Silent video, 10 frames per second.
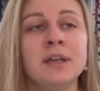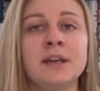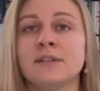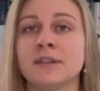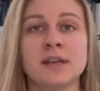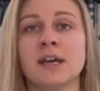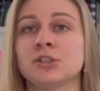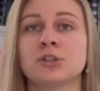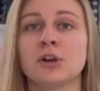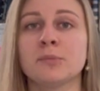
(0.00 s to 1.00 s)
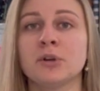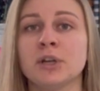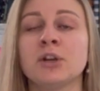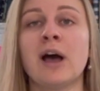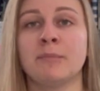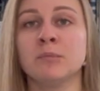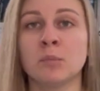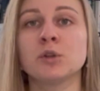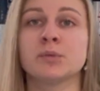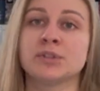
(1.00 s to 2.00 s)
and then the next jar opener, it'll happen
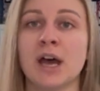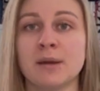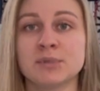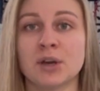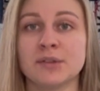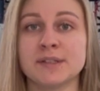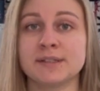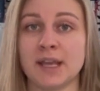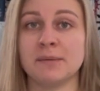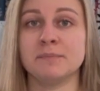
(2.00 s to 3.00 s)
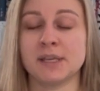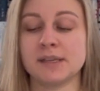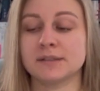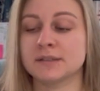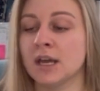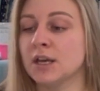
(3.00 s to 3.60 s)
multiple times on the same piece.